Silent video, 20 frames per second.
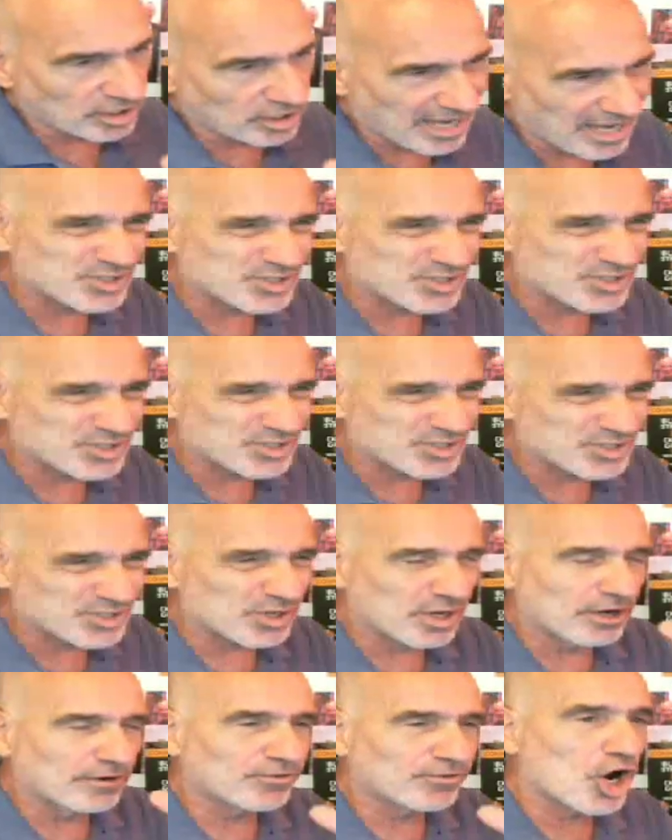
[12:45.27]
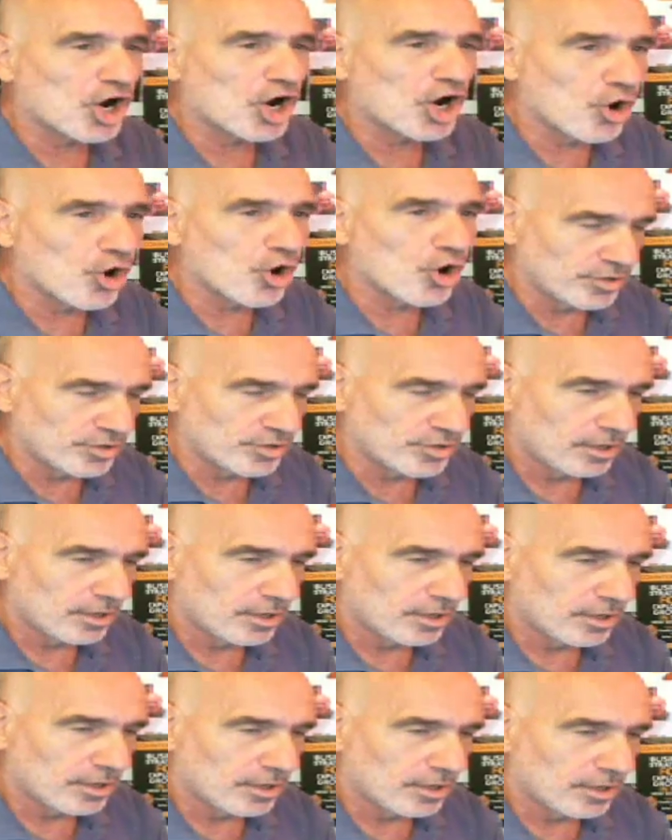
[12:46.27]
lines of code
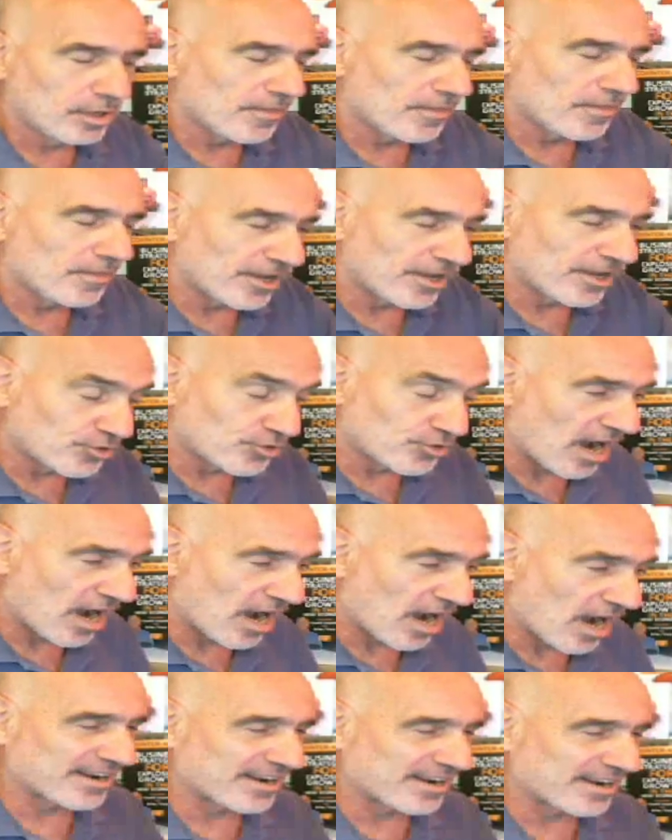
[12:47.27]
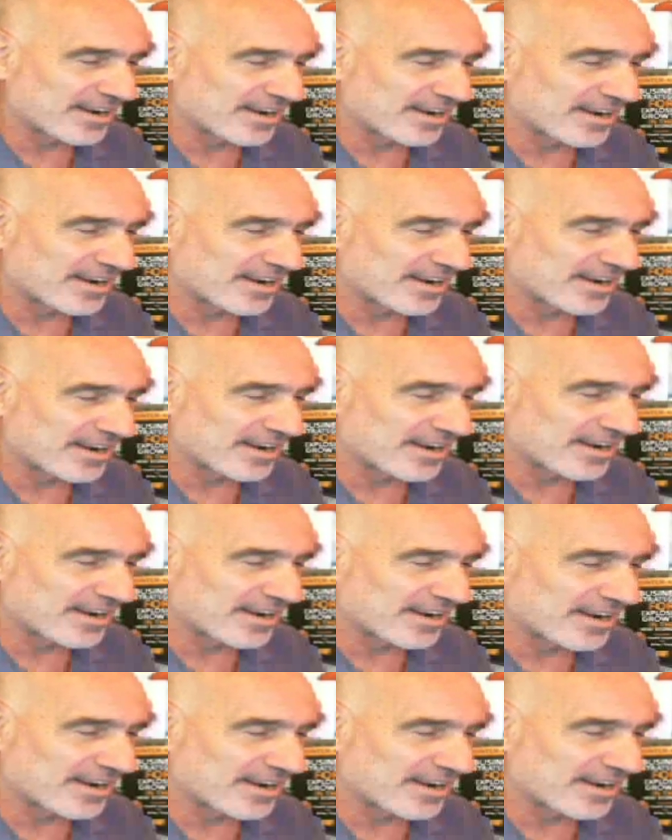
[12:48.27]
that drive all
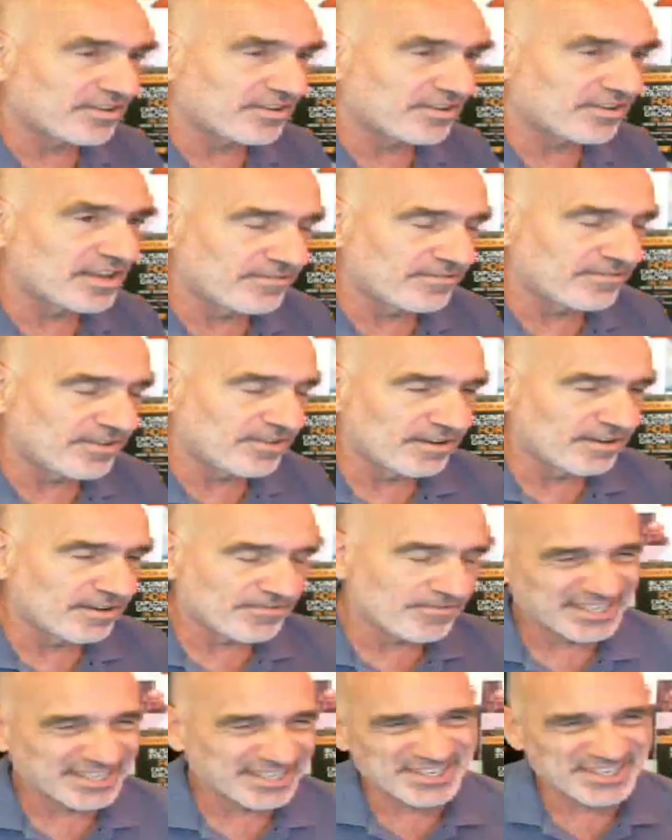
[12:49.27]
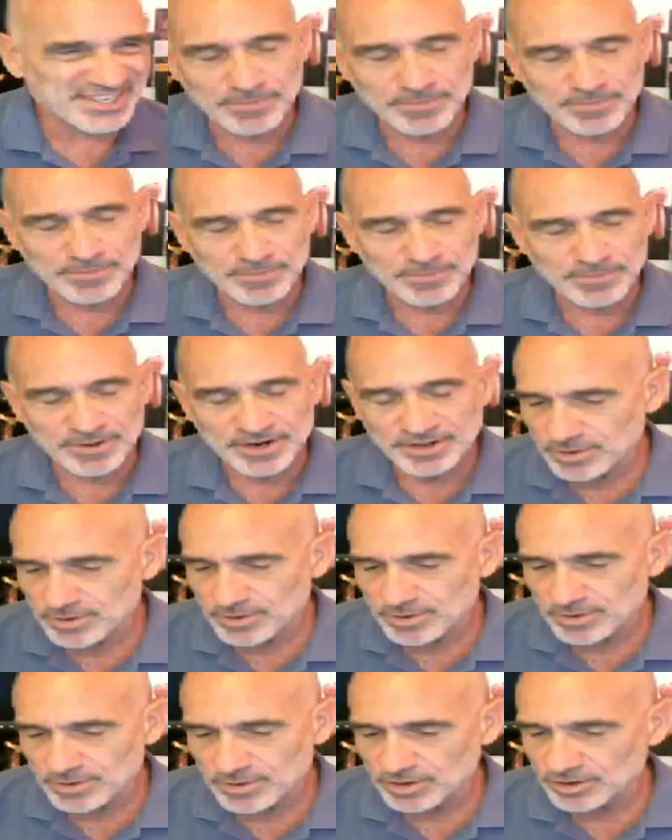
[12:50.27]
the activity of things that happen in the
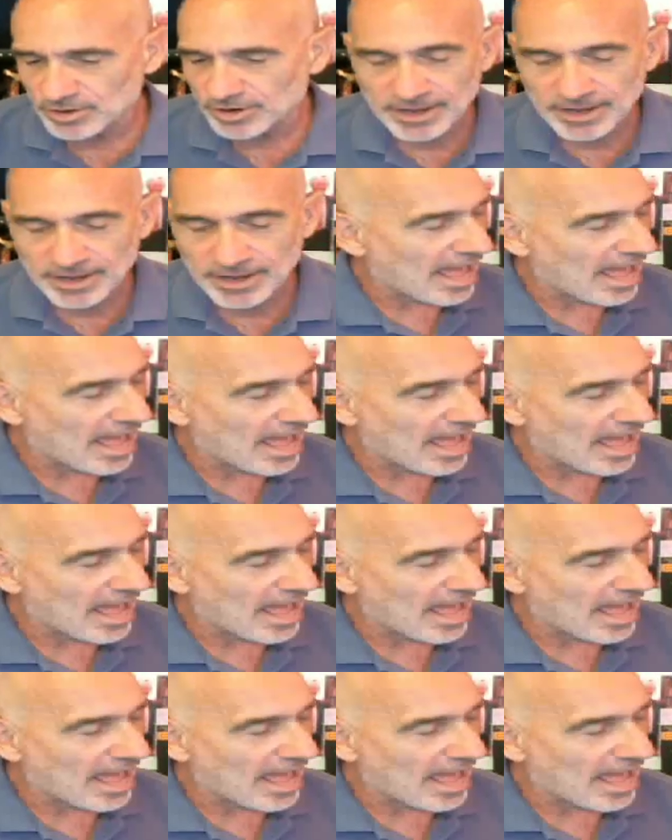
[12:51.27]
community.